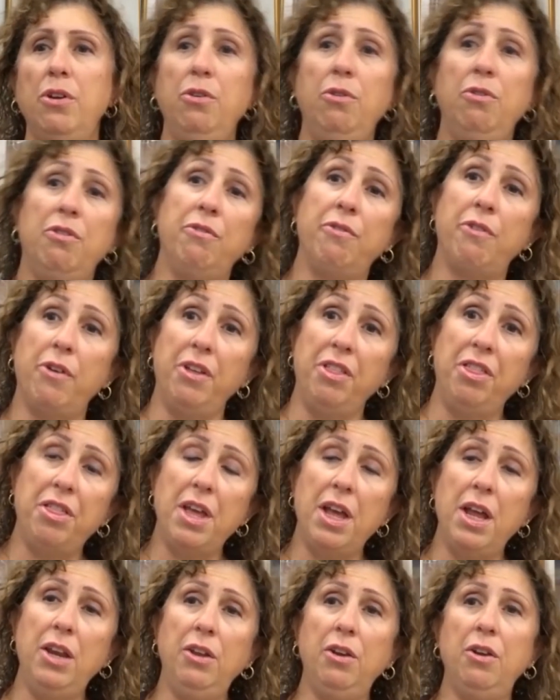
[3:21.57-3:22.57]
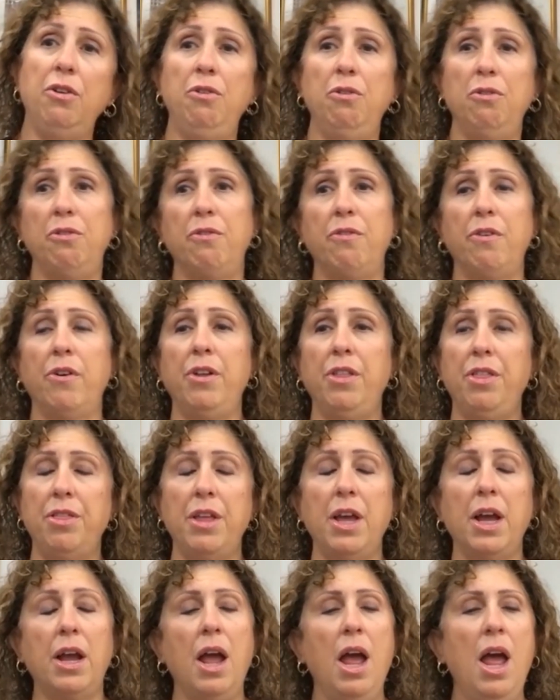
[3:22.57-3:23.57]
very thin, you can use it very
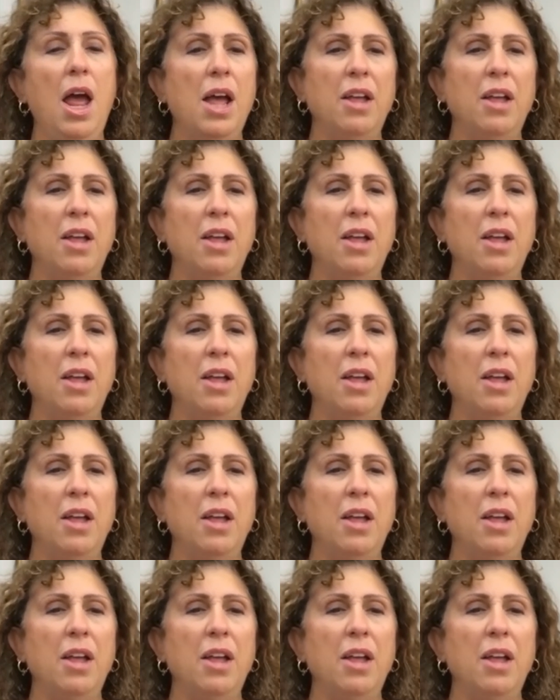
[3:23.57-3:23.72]
thick.